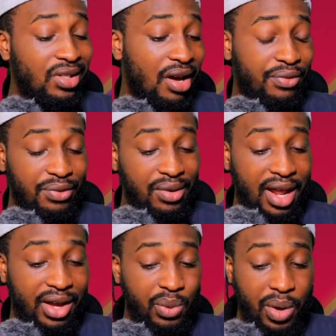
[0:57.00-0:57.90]
I feel
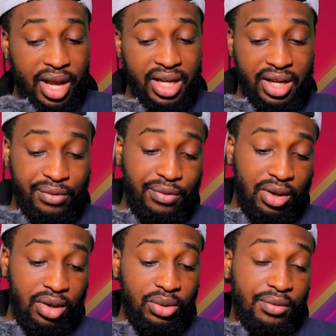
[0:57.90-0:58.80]
like we are in for
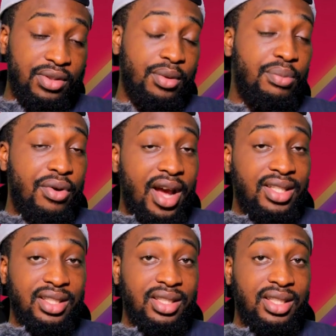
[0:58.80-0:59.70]
a lot of
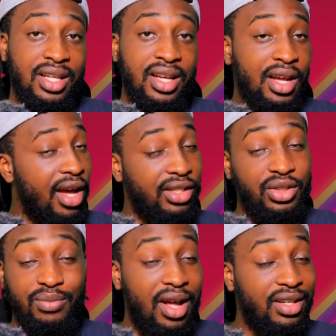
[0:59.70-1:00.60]
surprises
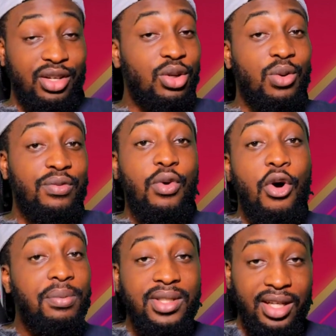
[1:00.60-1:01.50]
and a lot of
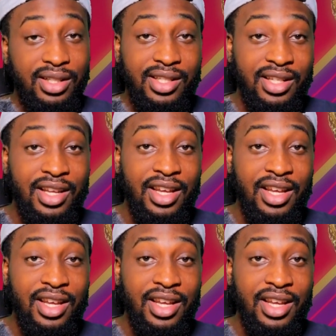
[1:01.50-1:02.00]
upsets.